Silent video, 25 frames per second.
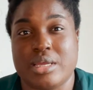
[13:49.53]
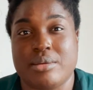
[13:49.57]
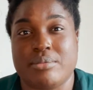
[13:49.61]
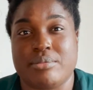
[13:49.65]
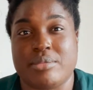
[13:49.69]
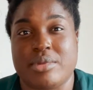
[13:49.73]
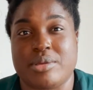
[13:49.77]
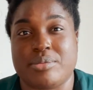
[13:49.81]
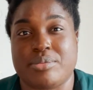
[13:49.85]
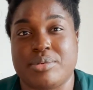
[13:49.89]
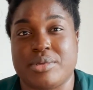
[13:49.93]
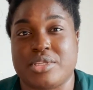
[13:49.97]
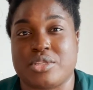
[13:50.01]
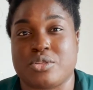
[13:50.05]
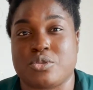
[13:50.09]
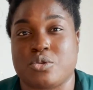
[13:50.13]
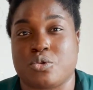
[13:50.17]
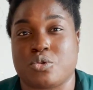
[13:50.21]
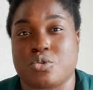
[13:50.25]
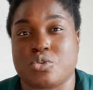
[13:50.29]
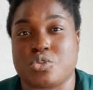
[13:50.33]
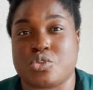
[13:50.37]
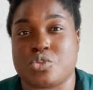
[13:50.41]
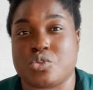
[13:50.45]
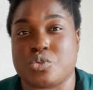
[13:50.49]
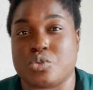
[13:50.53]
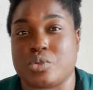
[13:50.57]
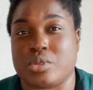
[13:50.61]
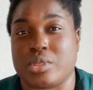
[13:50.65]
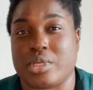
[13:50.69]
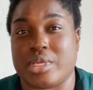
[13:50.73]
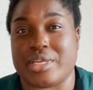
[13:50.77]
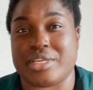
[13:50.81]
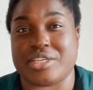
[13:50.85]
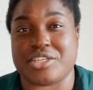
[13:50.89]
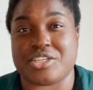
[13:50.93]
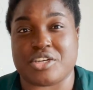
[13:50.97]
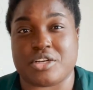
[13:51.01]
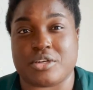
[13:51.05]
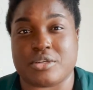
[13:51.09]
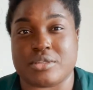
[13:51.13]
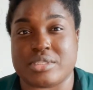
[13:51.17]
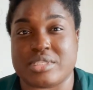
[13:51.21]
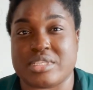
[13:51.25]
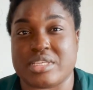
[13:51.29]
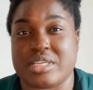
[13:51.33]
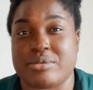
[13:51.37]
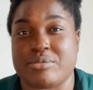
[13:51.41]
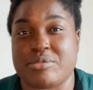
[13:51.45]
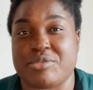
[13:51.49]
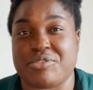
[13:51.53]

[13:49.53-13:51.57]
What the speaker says: maybe talk to the HR team.